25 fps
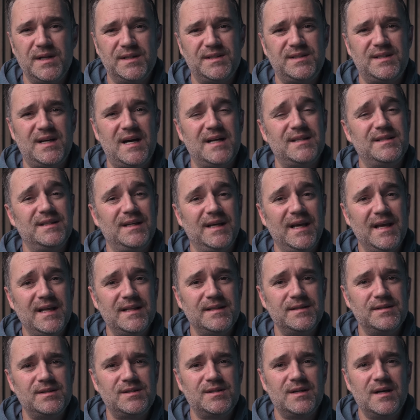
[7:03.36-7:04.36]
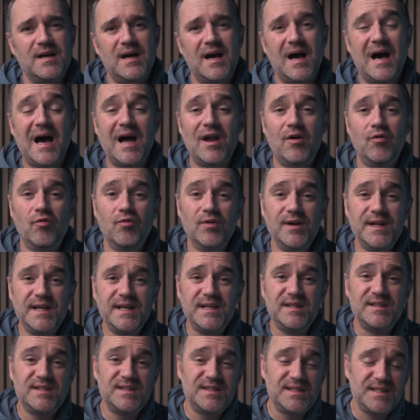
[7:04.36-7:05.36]
a sighting ends, I
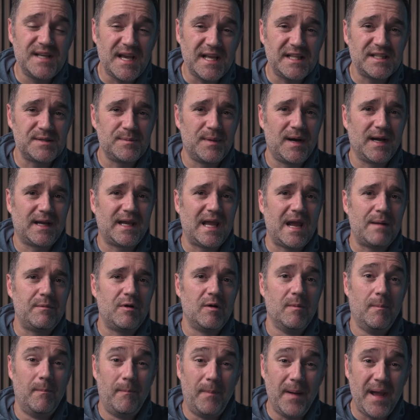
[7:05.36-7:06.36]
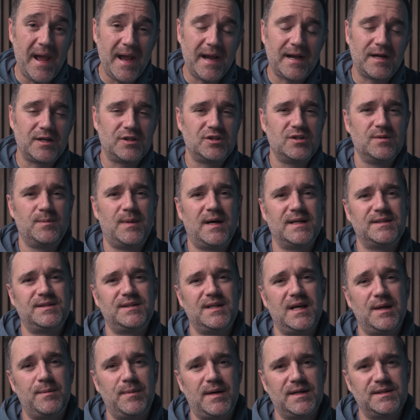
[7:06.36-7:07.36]
reset my camera back to my
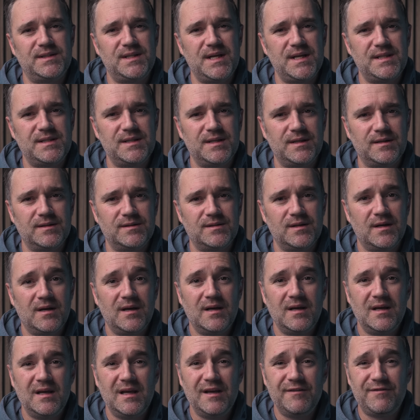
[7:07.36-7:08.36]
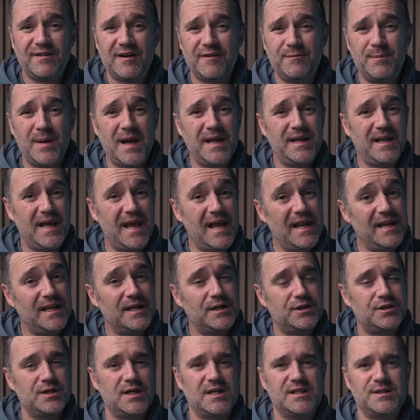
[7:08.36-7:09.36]
standby settings if I've made any
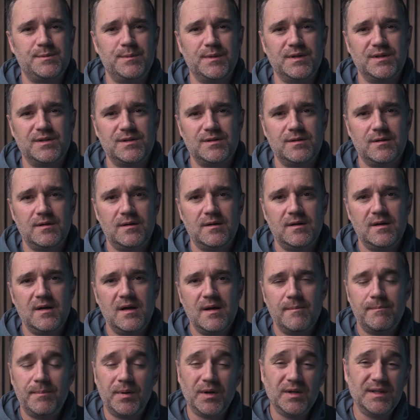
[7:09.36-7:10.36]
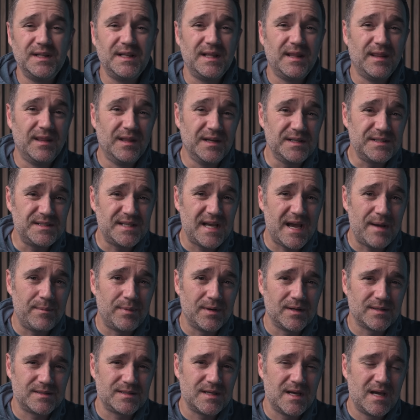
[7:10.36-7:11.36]
adjustments. Building this
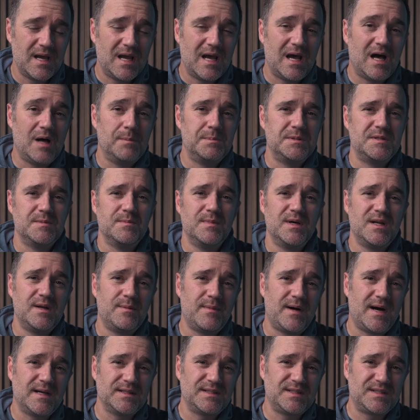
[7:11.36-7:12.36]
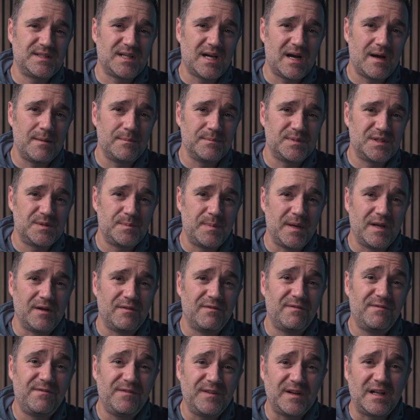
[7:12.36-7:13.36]
habit helps minimize time spent
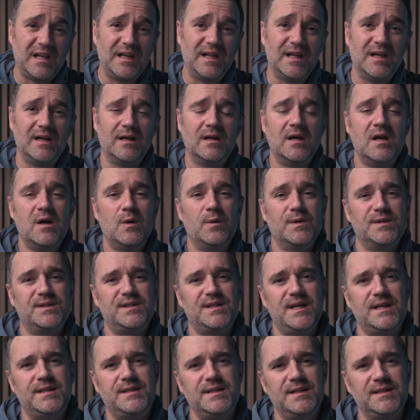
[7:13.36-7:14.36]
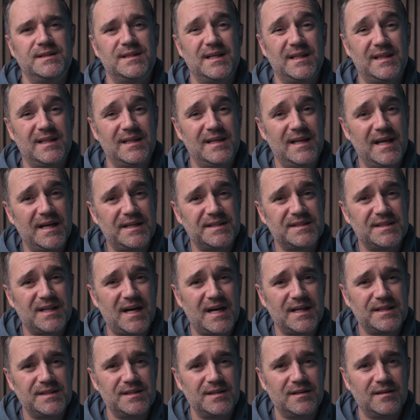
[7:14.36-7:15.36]
fiddling with settings at the next
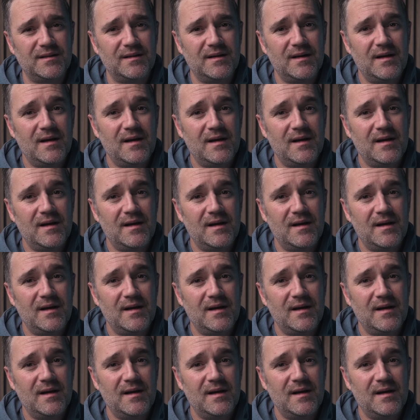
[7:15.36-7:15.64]
sighting